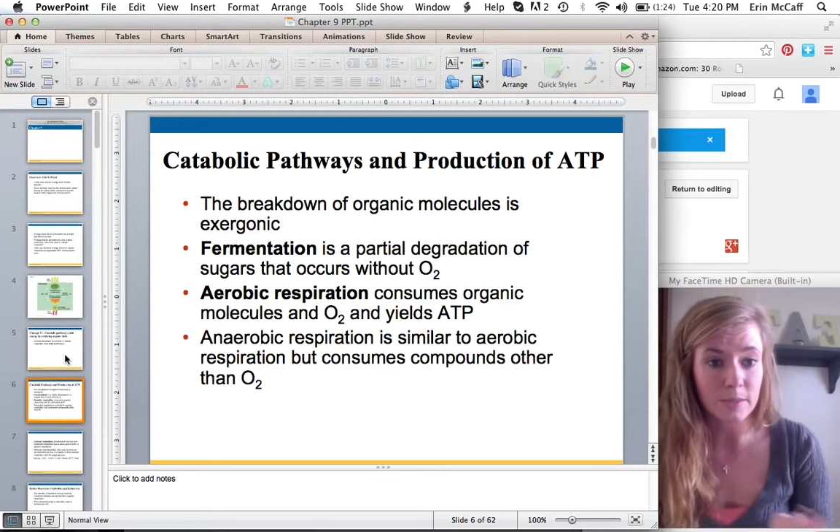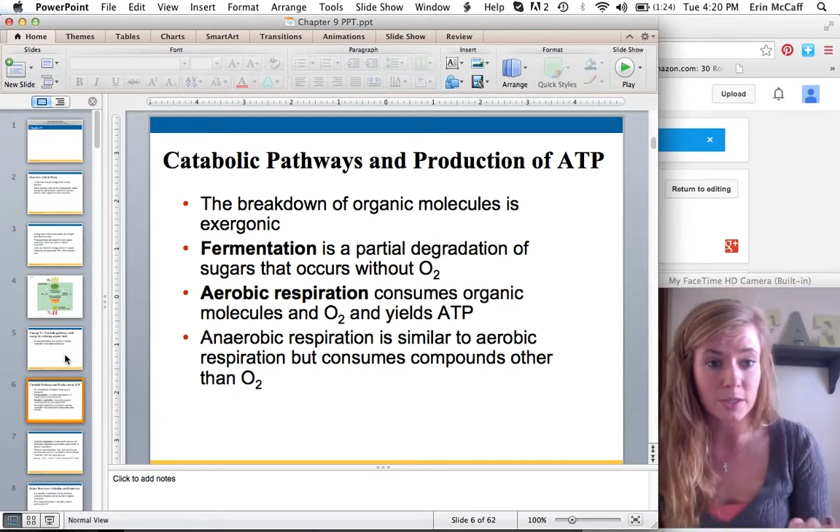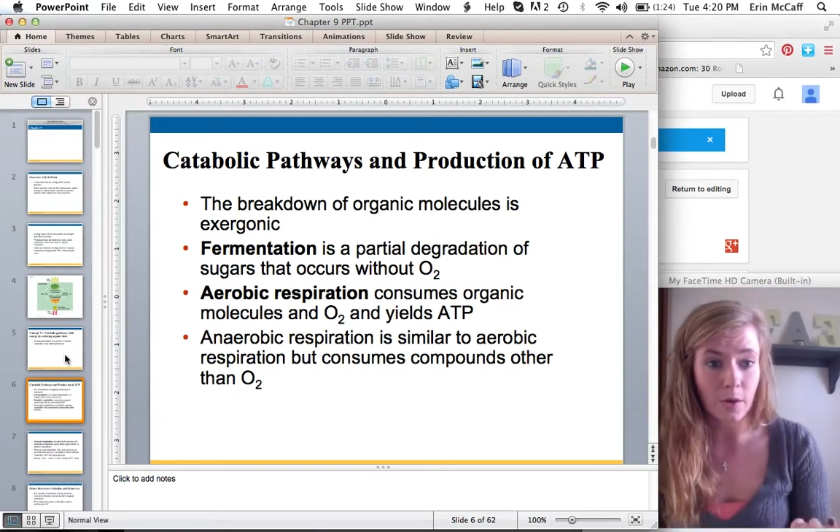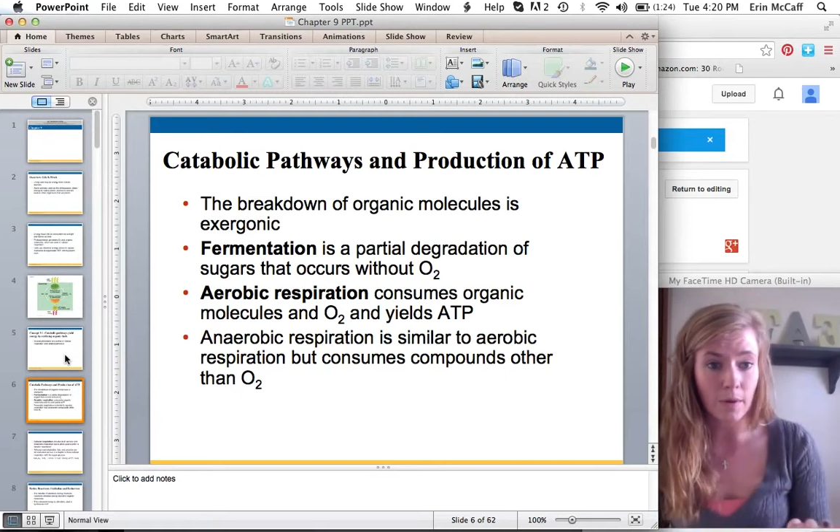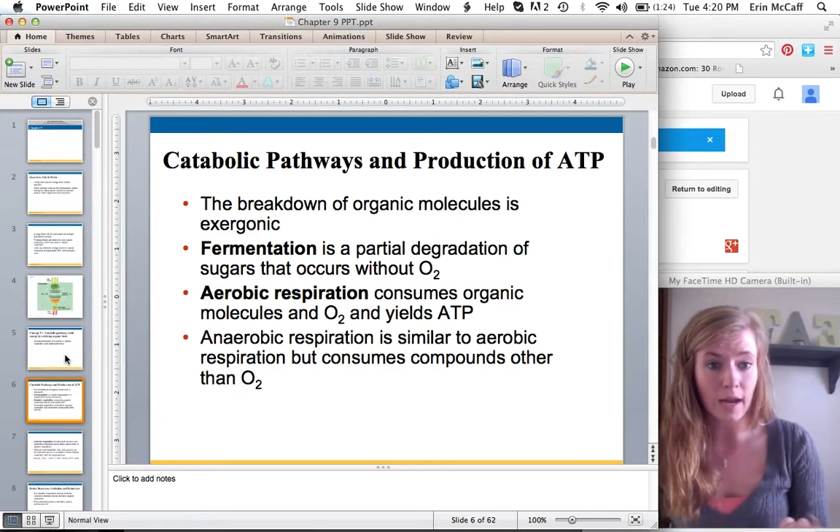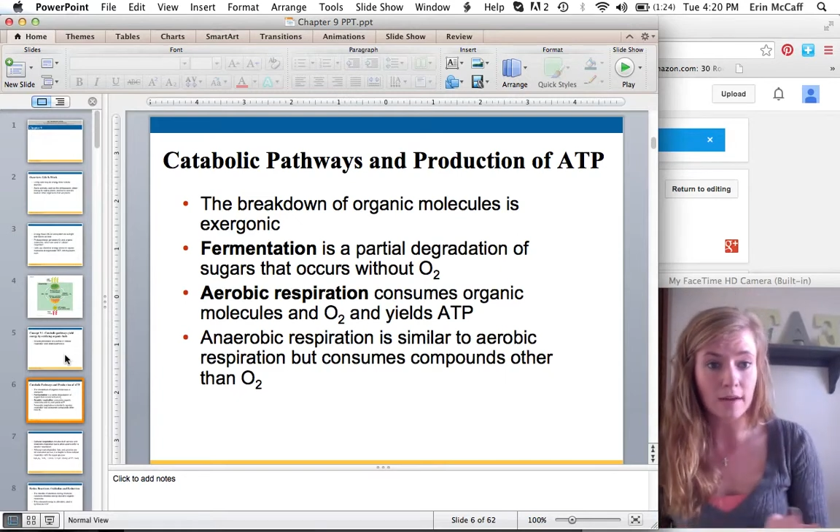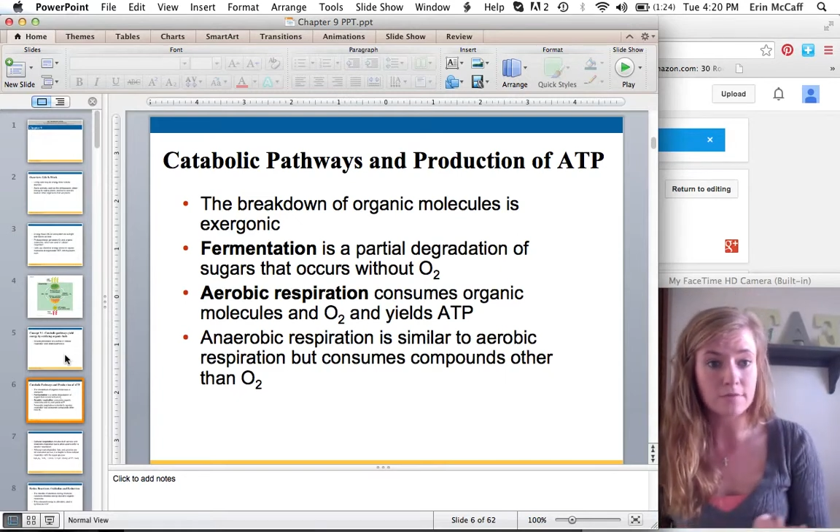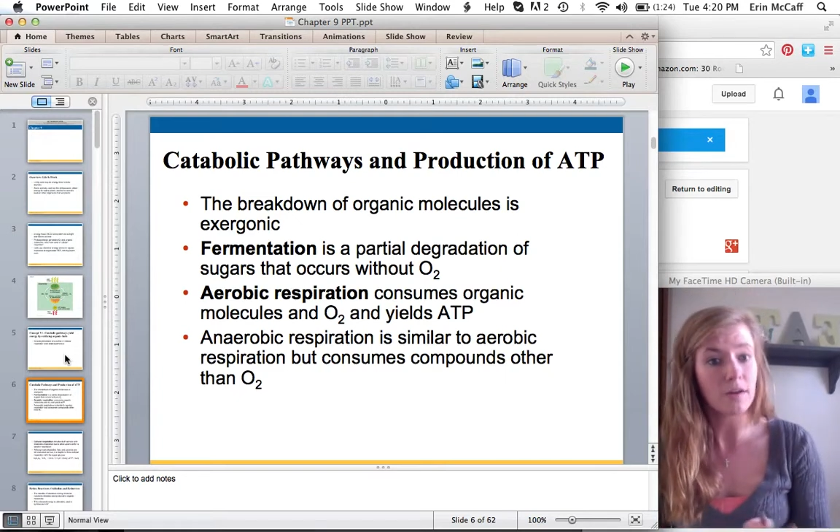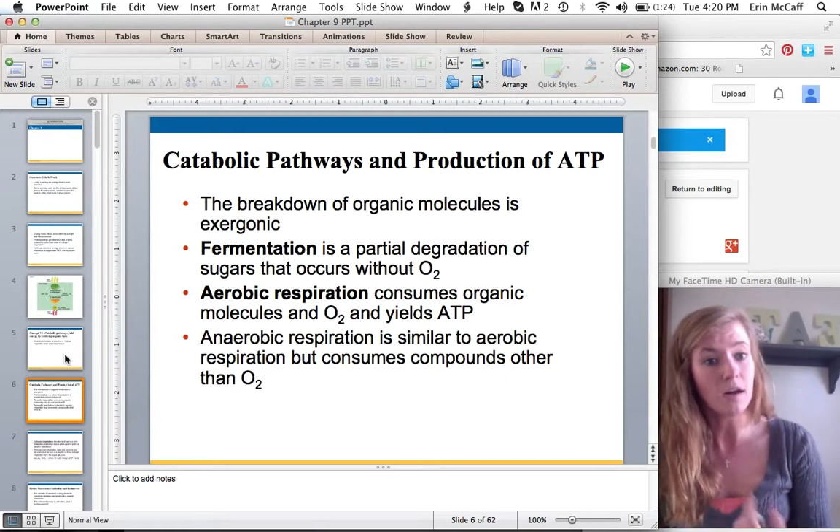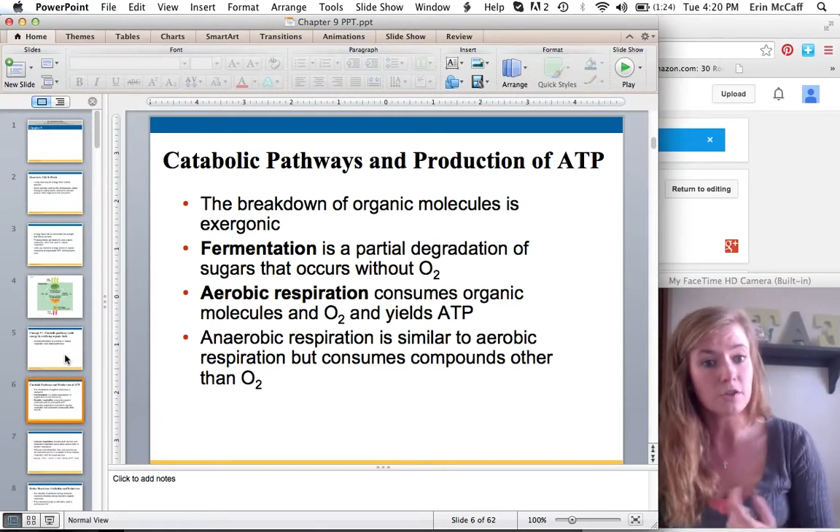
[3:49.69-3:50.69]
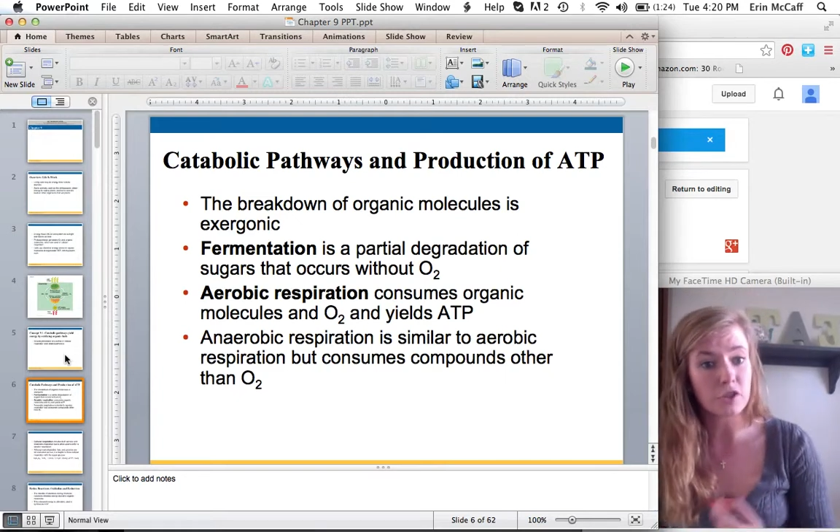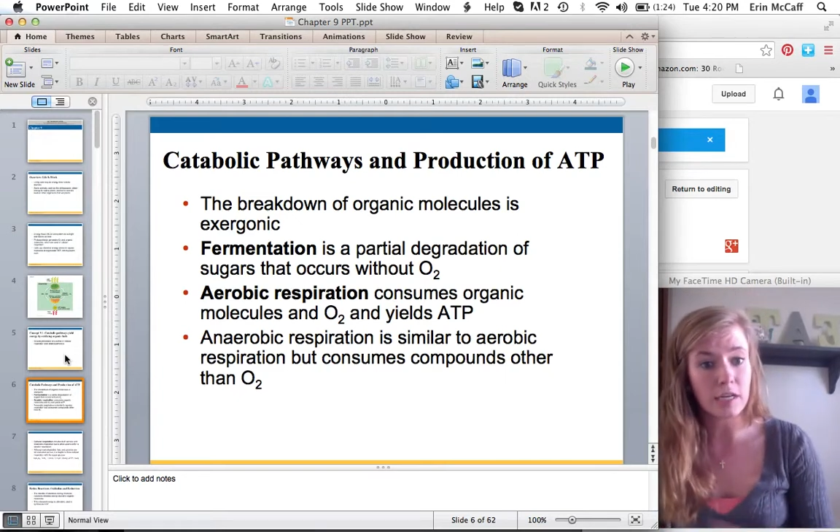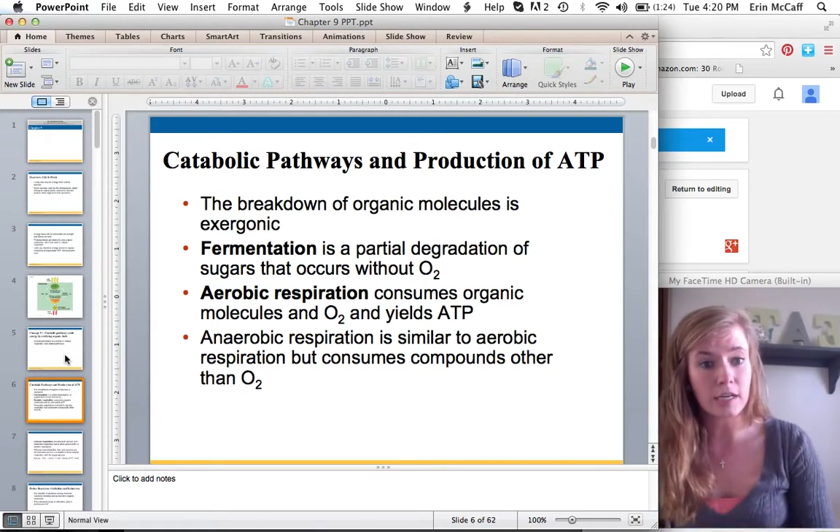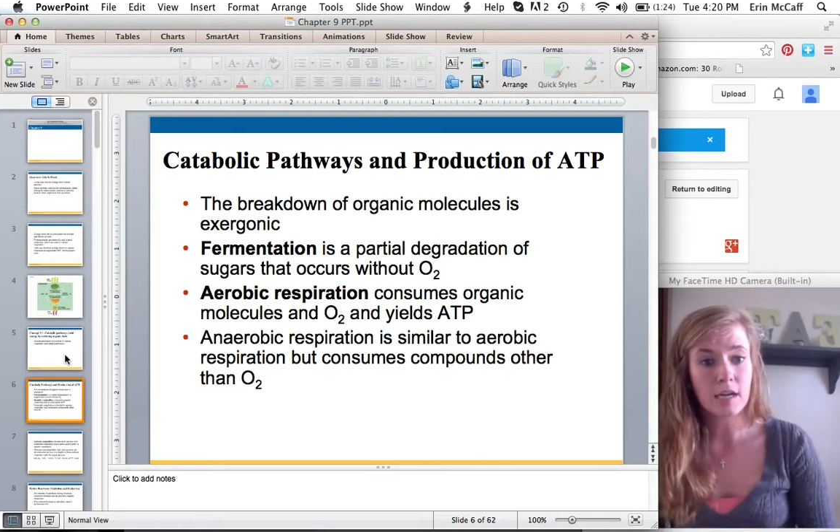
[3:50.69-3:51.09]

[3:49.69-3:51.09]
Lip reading: we don't have oxygen.